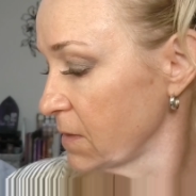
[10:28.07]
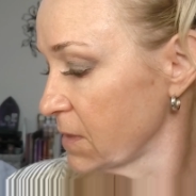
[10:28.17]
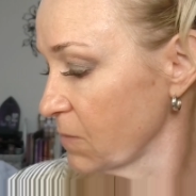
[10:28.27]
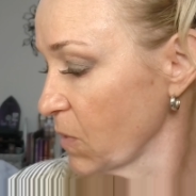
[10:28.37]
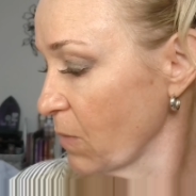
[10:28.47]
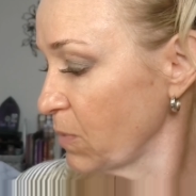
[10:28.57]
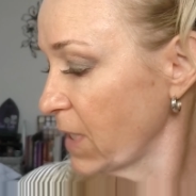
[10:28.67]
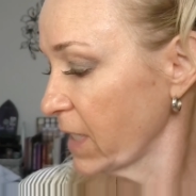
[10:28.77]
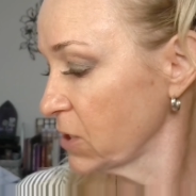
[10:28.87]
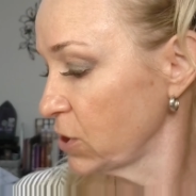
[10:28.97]
some
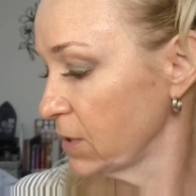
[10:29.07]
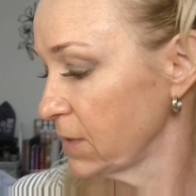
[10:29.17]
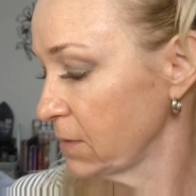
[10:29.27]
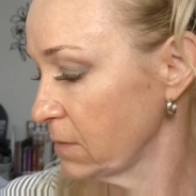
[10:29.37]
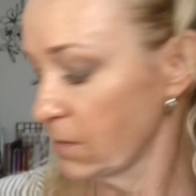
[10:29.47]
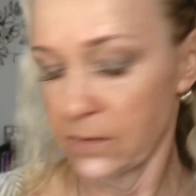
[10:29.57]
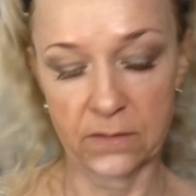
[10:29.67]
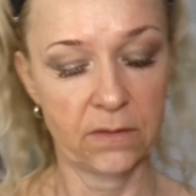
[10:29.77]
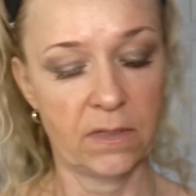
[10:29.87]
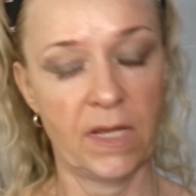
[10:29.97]
complexion,
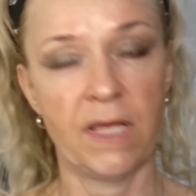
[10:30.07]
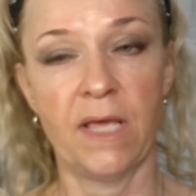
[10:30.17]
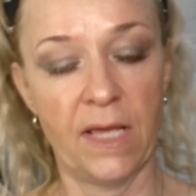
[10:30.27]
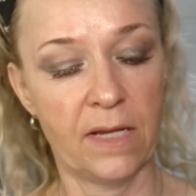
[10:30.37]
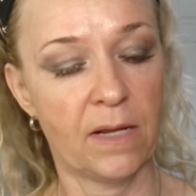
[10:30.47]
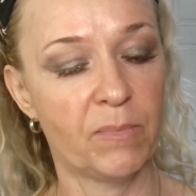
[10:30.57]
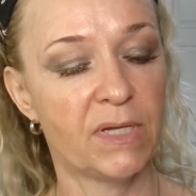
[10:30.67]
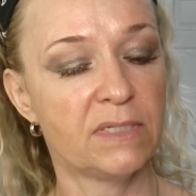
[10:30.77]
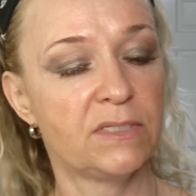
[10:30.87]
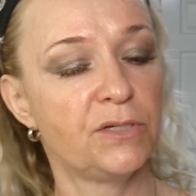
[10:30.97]
and I'm going
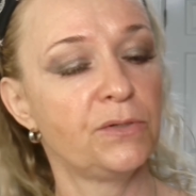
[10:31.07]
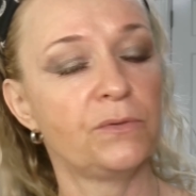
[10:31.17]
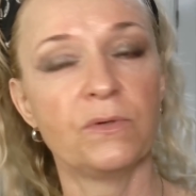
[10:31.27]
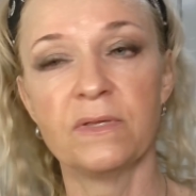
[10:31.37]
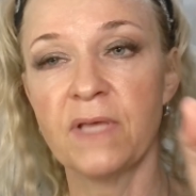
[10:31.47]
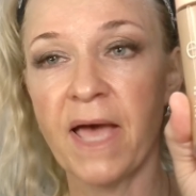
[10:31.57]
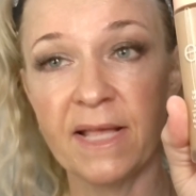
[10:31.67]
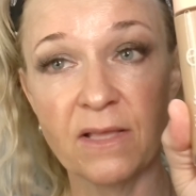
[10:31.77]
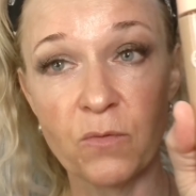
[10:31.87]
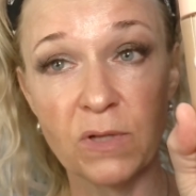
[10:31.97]
to do the
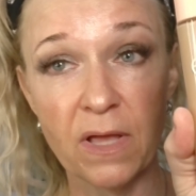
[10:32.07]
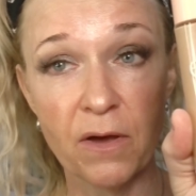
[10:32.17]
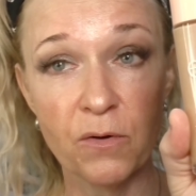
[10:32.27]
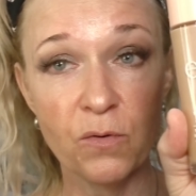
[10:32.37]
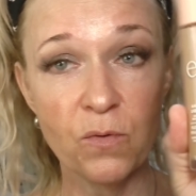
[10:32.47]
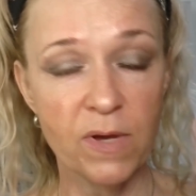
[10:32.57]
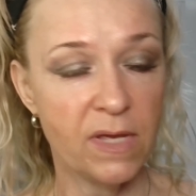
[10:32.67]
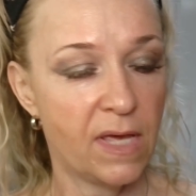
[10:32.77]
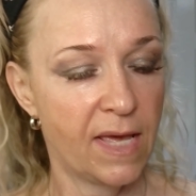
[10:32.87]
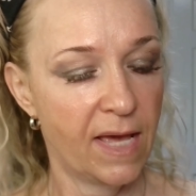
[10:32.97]
Halo Glow,
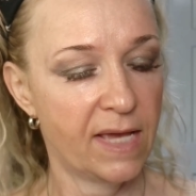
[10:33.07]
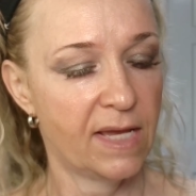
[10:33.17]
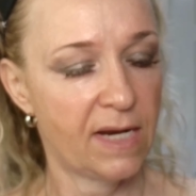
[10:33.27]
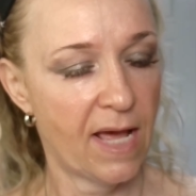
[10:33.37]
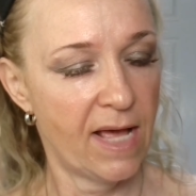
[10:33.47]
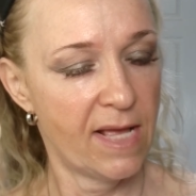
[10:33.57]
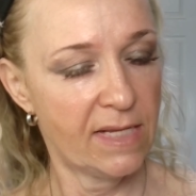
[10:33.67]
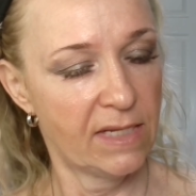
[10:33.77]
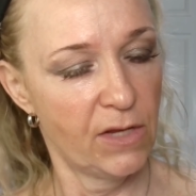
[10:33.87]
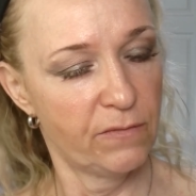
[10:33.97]
and I
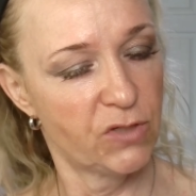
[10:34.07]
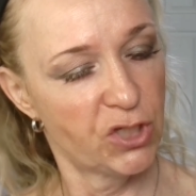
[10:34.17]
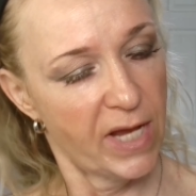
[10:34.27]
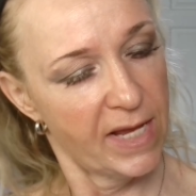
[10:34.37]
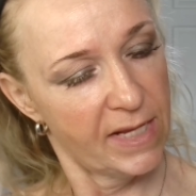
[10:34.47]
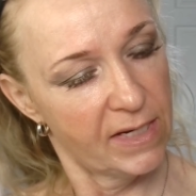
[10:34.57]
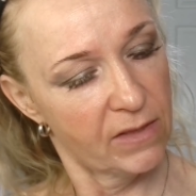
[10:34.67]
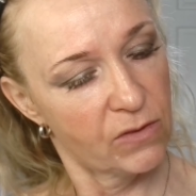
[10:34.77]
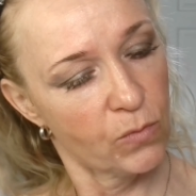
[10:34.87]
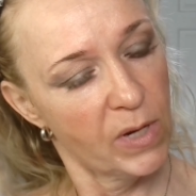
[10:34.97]
love shade
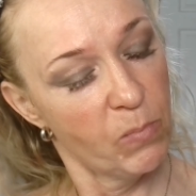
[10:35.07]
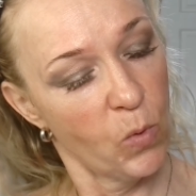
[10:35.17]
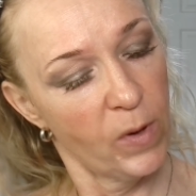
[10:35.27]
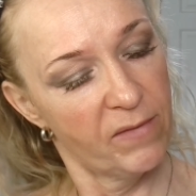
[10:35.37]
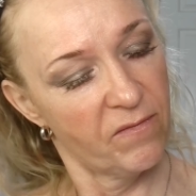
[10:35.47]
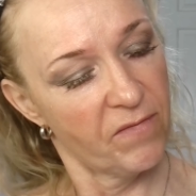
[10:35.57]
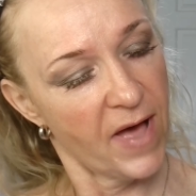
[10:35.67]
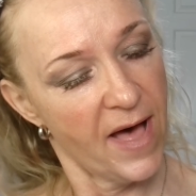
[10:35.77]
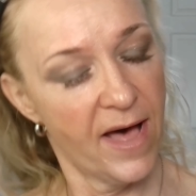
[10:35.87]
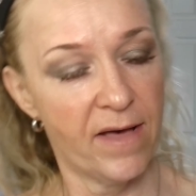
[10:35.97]

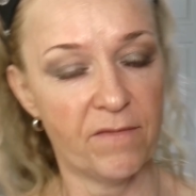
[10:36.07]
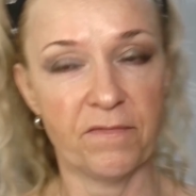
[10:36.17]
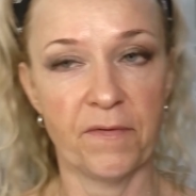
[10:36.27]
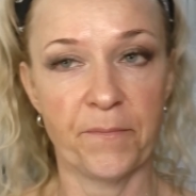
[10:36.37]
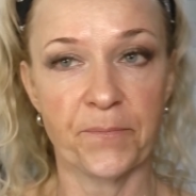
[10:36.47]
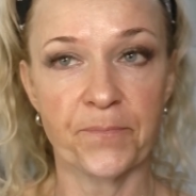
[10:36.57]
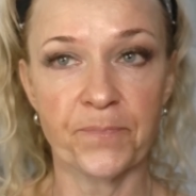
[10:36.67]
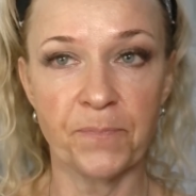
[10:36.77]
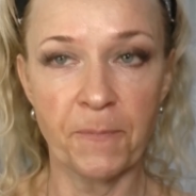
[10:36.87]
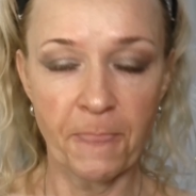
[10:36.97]
3.5,
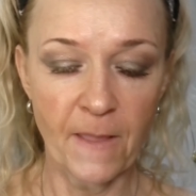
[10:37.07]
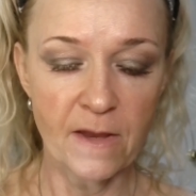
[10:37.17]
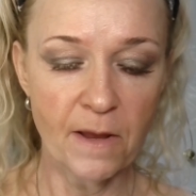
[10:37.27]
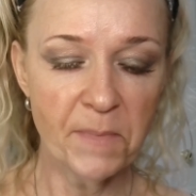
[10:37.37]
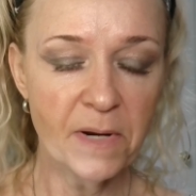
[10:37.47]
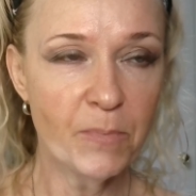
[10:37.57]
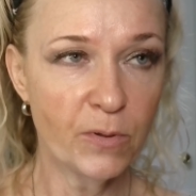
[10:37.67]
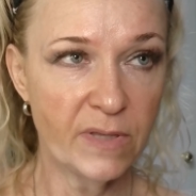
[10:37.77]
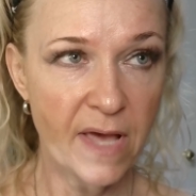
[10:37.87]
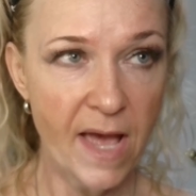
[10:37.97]
and I'm going to
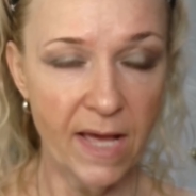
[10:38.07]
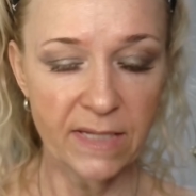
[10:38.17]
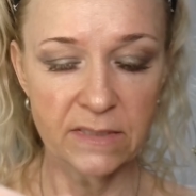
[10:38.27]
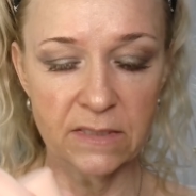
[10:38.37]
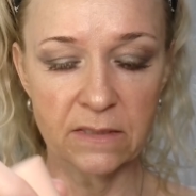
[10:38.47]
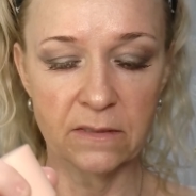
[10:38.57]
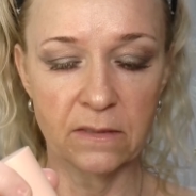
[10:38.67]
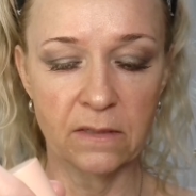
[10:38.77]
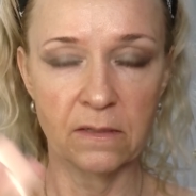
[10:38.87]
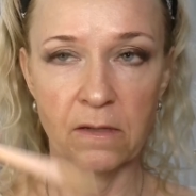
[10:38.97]
put that
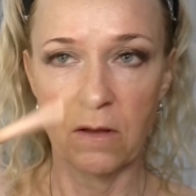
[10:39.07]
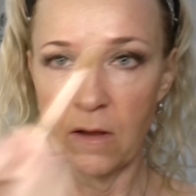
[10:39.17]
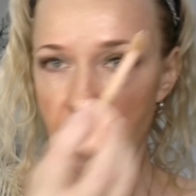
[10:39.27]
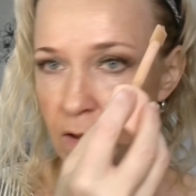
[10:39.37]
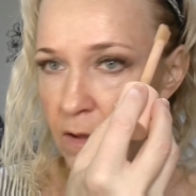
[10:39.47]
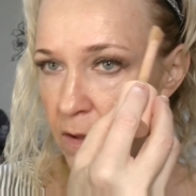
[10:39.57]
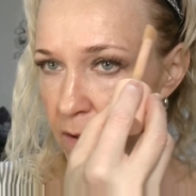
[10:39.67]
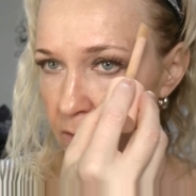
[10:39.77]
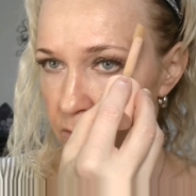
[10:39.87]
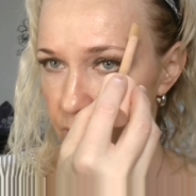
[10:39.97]

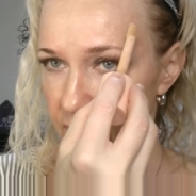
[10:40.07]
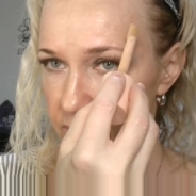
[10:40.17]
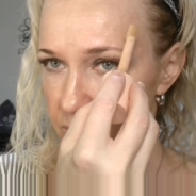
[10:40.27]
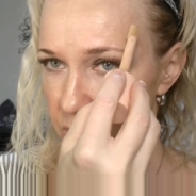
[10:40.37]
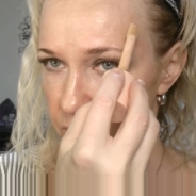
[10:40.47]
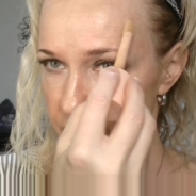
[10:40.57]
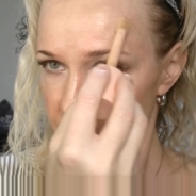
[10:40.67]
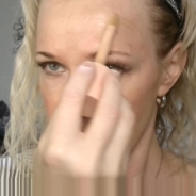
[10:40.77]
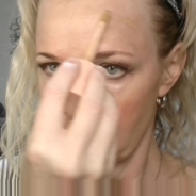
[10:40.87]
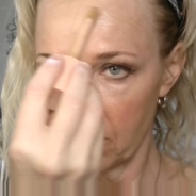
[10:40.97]
all around the
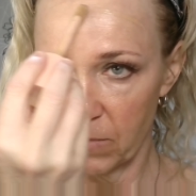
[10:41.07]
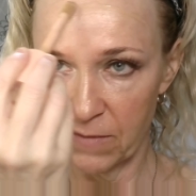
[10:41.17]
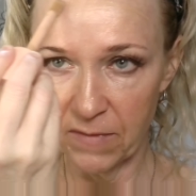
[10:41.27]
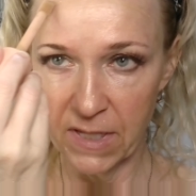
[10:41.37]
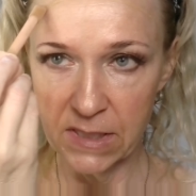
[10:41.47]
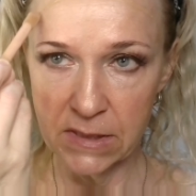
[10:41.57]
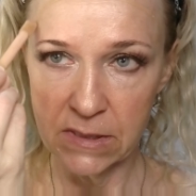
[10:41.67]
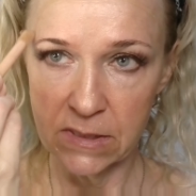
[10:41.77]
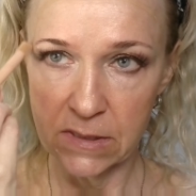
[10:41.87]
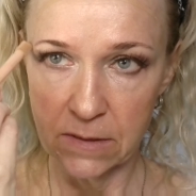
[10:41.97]
perimeter of my
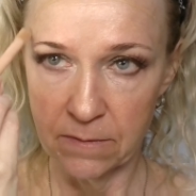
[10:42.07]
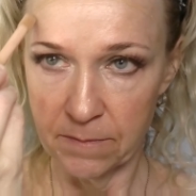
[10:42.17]
face.